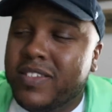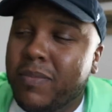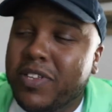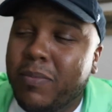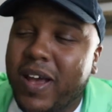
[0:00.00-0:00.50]

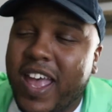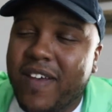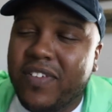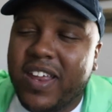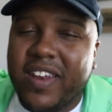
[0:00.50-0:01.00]
something about
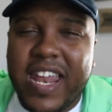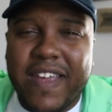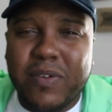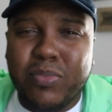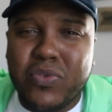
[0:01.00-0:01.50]
having that
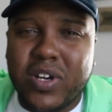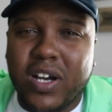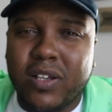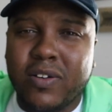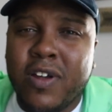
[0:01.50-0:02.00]
navy blue
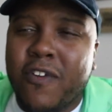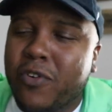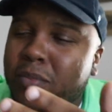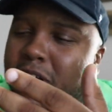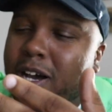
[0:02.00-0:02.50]
color
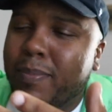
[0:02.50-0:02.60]
from the